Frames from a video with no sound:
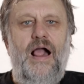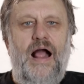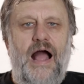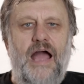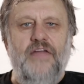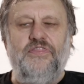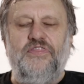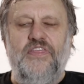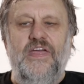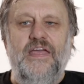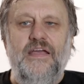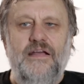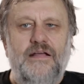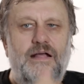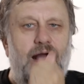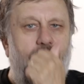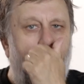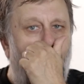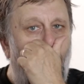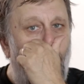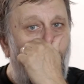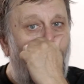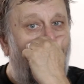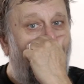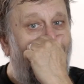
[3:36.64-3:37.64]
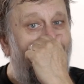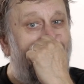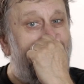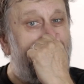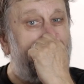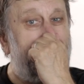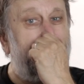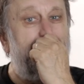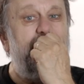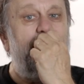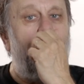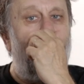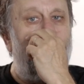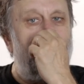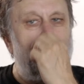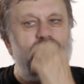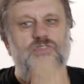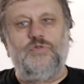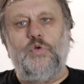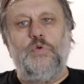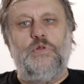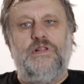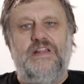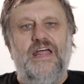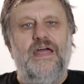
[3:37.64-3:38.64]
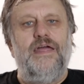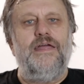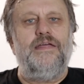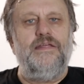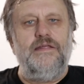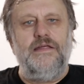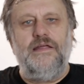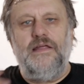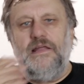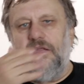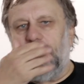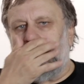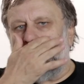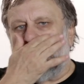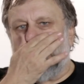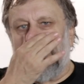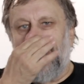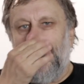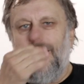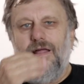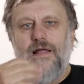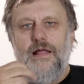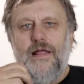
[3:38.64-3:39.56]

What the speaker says: I think our ideal today is